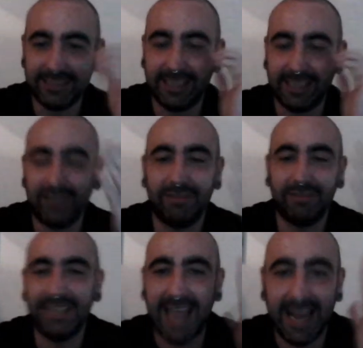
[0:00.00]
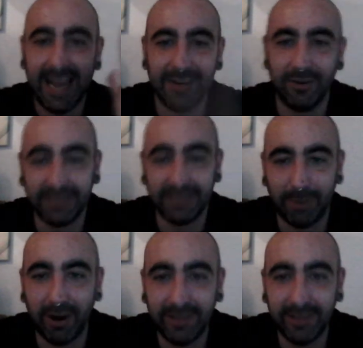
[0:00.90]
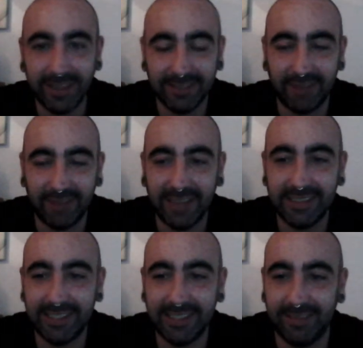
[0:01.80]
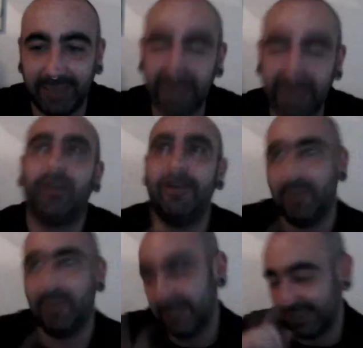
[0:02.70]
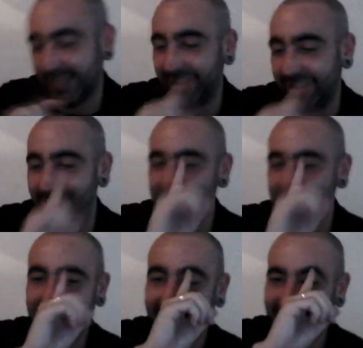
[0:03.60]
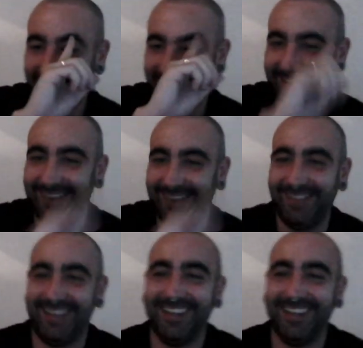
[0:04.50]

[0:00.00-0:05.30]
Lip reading: She's like, "You're really hiding on a spirit that can find you." I'm like, "Good point, they'll get out." You know.